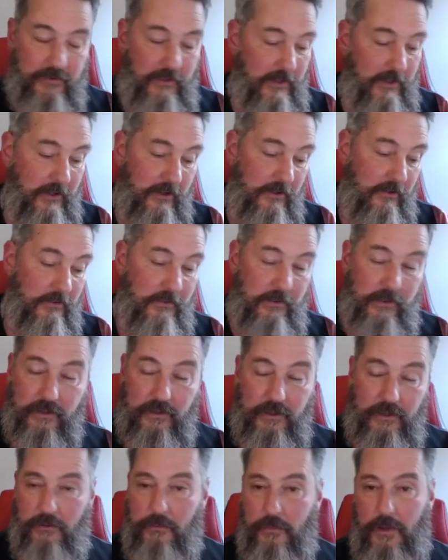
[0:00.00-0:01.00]

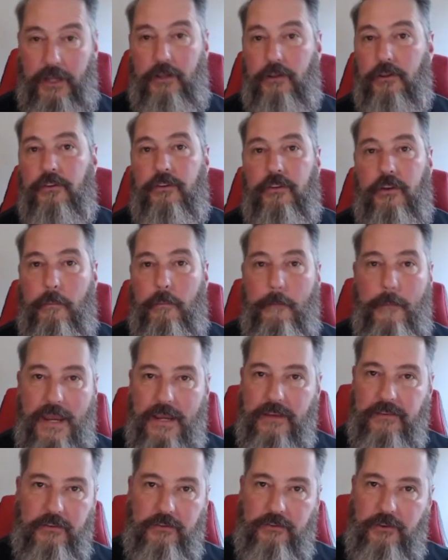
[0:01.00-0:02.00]
Michael does an
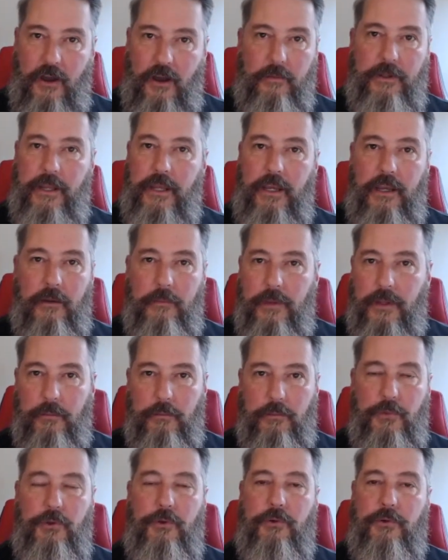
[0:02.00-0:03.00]
amazing job and they come in
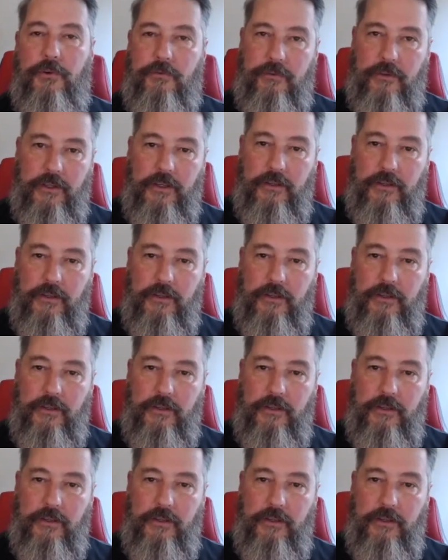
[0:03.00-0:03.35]
beautifully.